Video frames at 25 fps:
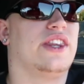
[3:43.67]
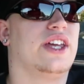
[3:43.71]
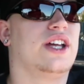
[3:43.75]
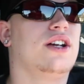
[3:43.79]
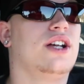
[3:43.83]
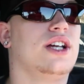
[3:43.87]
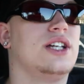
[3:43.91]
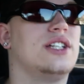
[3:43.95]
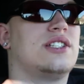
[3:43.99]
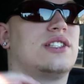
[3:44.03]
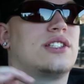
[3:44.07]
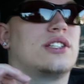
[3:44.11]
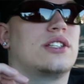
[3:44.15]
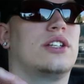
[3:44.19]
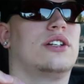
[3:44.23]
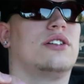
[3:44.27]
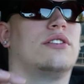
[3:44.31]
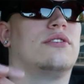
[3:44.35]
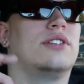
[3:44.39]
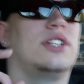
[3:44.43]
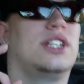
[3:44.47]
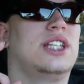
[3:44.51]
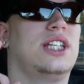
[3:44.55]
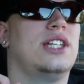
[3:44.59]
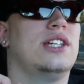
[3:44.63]
There is
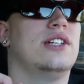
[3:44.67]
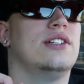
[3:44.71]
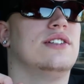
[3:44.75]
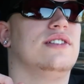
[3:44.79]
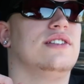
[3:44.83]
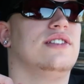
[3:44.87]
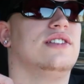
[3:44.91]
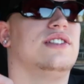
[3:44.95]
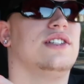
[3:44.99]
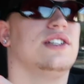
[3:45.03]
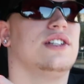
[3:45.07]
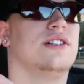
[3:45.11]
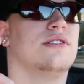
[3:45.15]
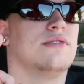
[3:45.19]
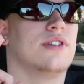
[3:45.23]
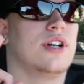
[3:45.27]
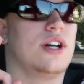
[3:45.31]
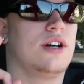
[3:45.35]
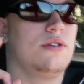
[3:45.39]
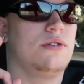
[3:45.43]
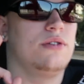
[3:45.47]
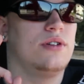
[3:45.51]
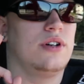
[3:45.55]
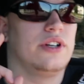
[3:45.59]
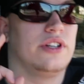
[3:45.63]
literally
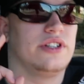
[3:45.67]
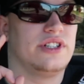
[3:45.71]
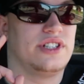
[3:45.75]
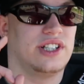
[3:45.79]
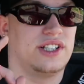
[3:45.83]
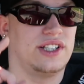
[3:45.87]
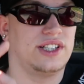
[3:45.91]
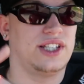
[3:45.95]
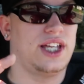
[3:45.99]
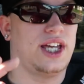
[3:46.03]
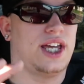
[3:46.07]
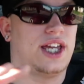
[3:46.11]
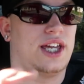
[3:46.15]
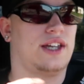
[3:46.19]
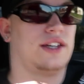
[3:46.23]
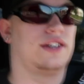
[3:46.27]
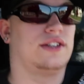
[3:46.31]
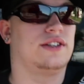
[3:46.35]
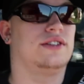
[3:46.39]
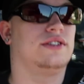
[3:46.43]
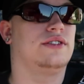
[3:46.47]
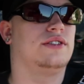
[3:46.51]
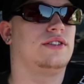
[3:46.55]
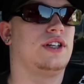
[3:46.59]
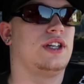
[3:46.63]
zero delay
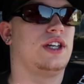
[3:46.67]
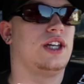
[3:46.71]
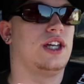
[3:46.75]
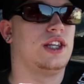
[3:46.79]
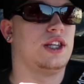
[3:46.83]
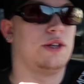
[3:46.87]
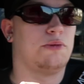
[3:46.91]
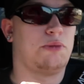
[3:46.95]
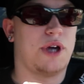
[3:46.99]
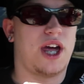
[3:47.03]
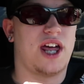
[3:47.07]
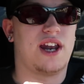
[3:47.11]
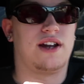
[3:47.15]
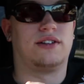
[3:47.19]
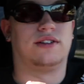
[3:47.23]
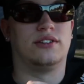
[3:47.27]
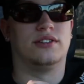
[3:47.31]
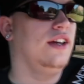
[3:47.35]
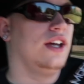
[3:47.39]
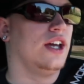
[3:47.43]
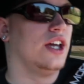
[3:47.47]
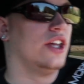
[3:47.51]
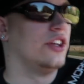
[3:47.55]
in the pedal,